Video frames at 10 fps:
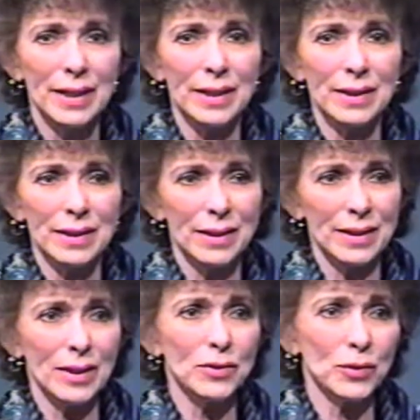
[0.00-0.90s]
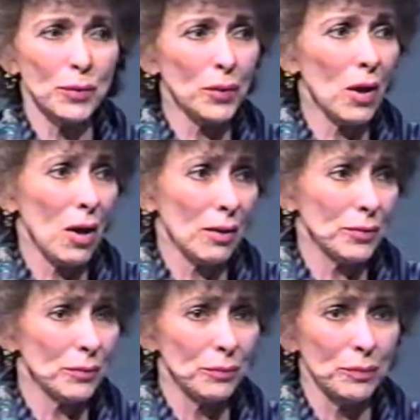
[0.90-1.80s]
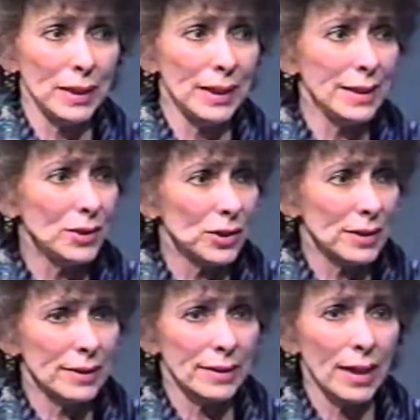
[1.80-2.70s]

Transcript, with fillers: in a so-called religious